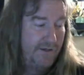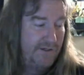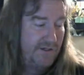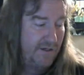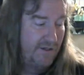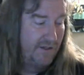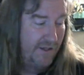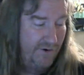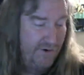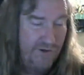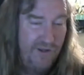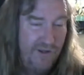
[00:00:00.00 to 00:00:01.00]
later in the
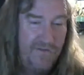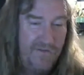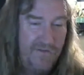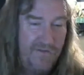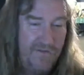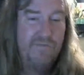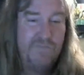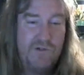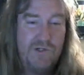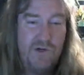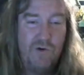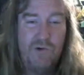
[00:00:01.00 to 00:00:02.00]
evening, so
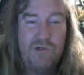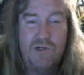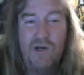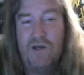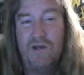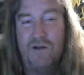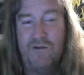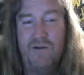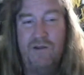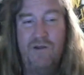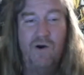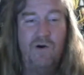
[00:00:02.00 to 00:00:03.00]
we're talking,
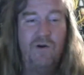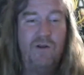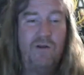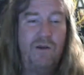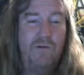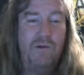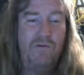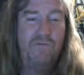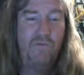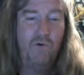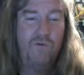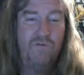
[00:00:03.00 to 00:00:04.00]
maybe 4 or
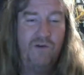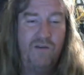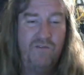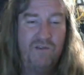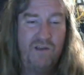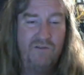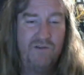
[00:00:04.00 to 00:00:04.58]
5 in the evening.